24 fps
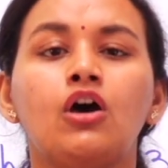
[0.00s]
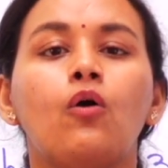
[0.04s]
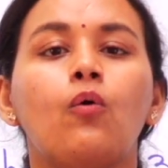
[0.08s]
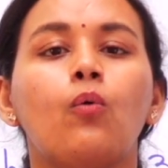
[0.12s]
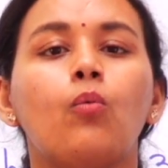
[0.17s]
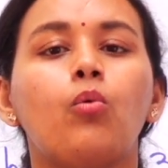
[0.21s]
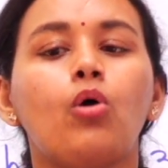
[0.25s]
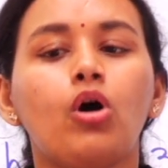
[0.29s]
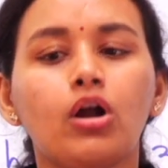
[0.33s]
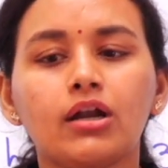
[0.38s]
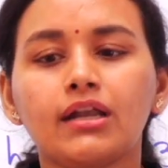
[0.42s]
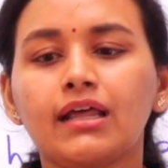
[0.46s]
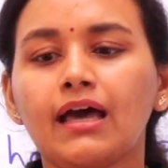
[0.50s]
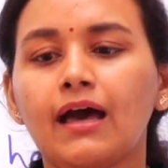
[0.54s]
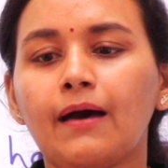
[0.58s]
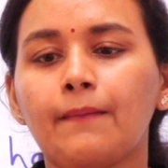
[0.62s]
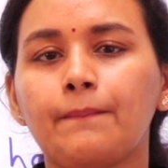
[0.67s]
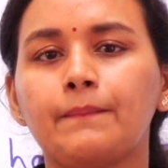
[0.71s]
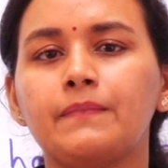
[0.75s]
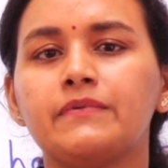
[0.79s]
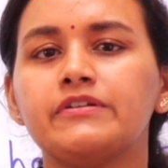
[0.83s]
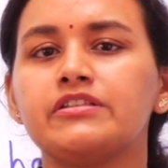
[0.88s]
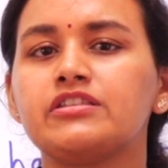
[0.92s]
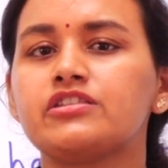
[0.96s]
What
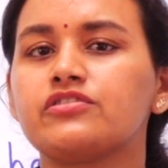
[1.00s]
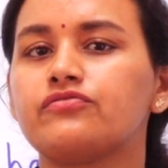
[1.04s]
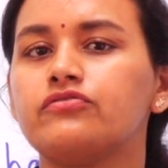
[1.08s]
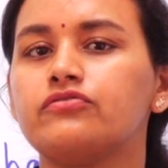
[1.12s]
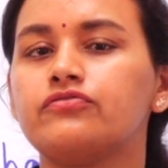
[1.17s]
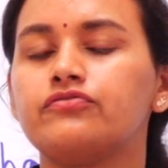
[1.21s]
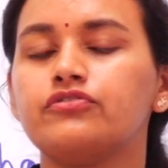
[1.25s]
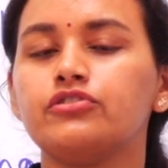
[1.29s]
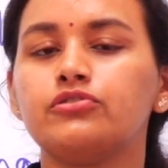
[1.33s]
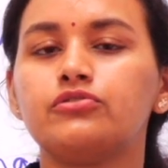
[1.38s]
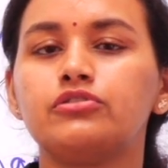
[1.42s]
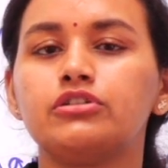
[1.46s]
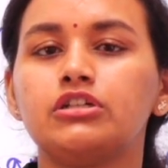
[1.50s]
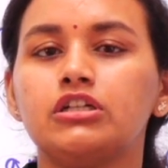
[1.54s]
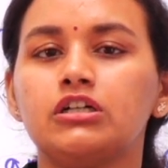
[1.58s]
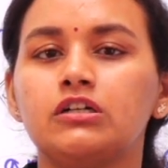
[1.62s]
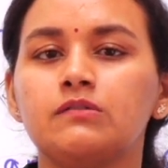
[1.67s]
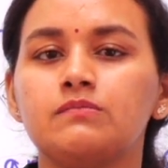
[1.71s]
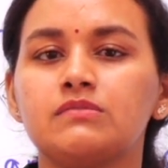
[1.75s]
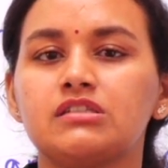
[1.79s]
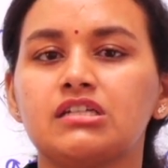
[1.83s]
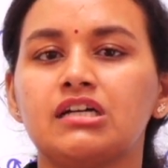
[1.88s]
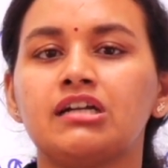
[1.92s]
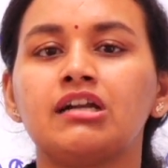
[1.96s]
happens if a few
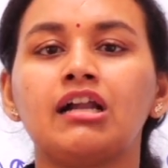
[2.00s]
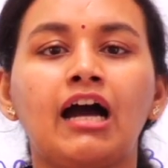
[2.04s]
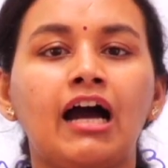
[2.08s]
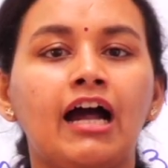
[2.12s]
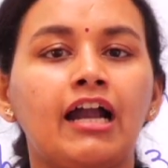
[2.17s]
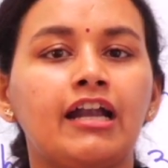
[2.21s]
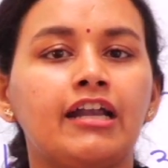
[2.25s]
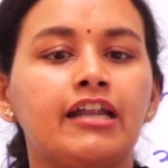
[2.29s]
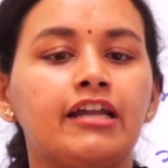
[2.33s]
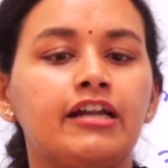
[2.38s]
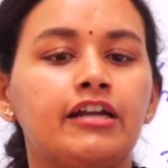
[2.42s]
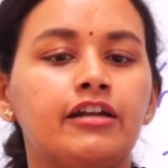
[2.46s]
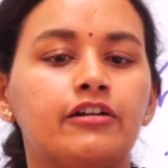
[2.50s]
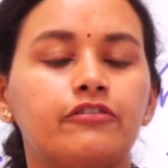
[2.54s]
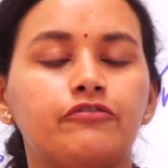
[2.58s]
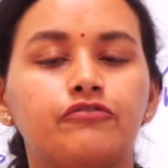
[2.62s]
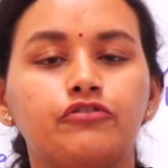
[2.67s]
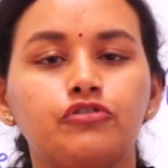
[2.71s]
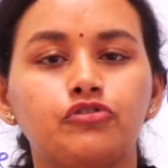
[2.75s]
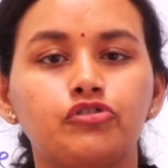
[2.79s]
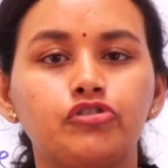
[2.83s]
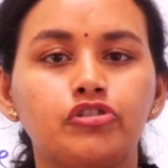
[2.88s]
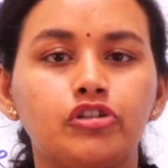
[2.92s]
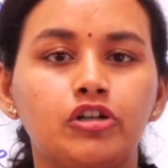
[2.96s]
terms are added, a
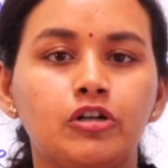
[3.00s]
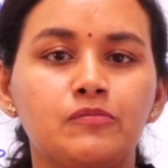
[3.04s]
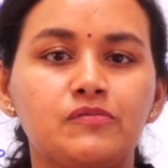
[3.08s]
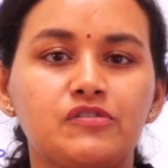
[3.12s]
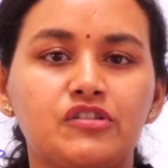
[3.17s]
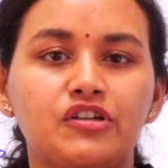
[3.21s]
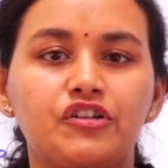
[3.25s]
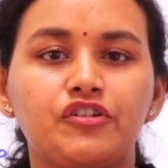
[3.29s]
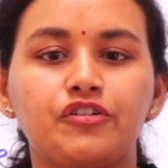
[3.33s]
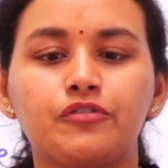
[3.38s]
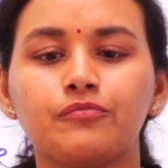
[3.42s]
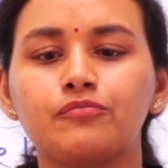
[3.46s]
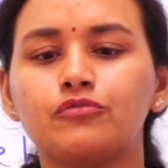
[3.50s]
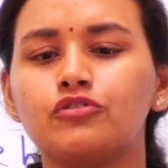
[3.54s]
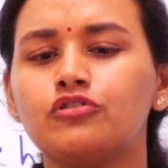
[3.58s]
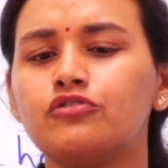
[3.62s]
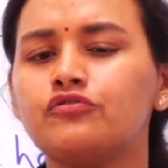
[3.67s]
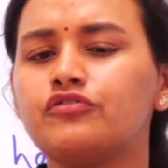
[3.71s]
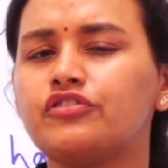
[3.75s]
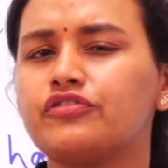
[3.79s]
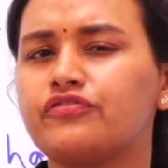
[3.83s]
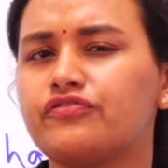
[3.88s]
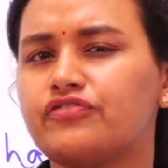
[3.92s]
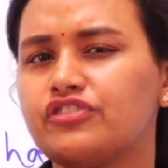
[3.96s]
few terms are
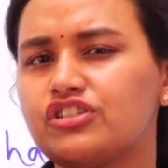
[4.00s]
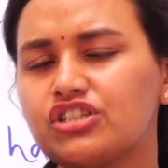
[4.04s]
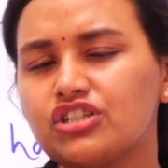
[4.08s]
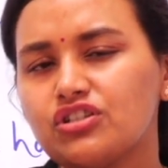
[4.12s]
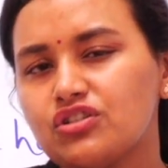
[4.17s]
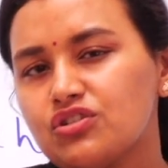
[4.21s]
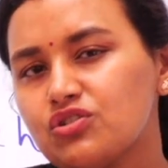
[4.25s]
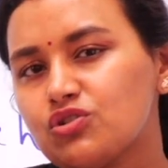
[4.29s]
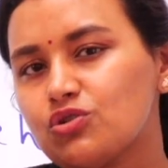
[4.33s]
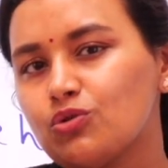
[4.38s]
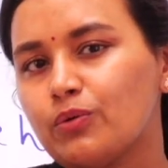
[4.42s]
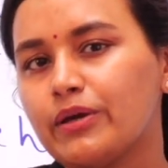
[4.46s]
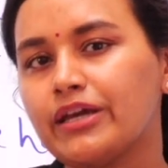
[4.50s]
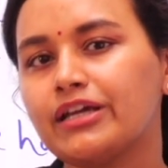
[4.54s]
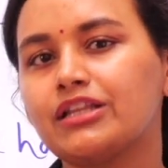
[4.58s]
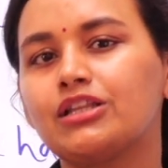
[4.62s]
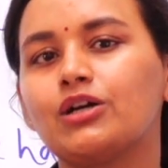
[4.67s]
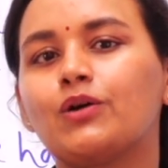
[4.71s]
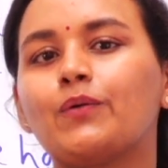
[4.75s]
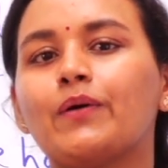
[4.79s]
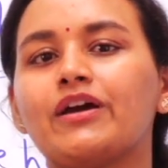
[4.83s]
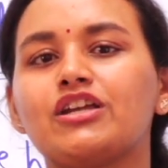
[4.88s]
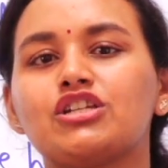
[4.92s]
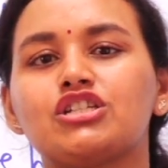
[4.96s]
removed, if we just tweak the
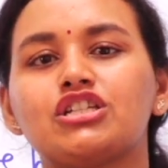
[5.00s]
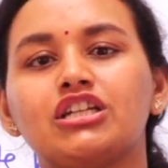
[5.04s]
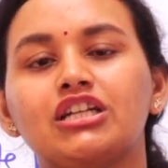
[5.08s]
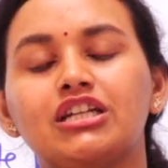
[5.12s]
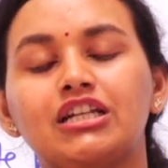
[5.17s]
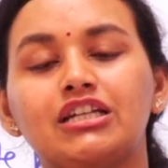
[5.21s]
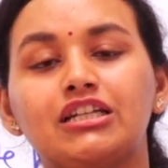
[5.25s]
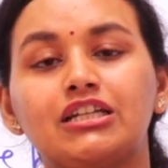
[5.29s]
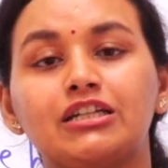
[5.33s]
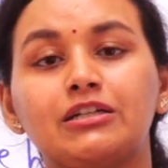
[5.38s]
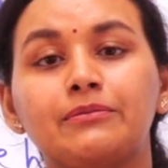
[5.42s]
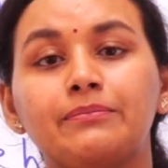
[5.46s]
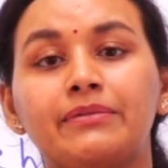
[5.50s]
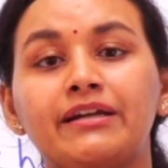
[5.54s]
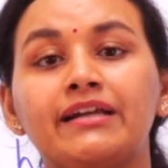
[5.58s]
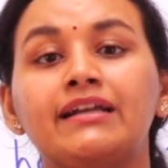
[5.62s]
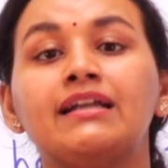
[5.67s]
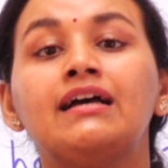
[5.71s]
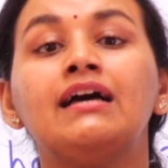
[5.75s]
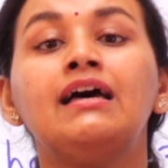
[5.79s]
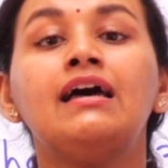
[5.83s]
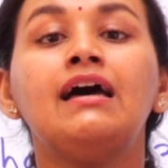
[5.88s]
question a little bit,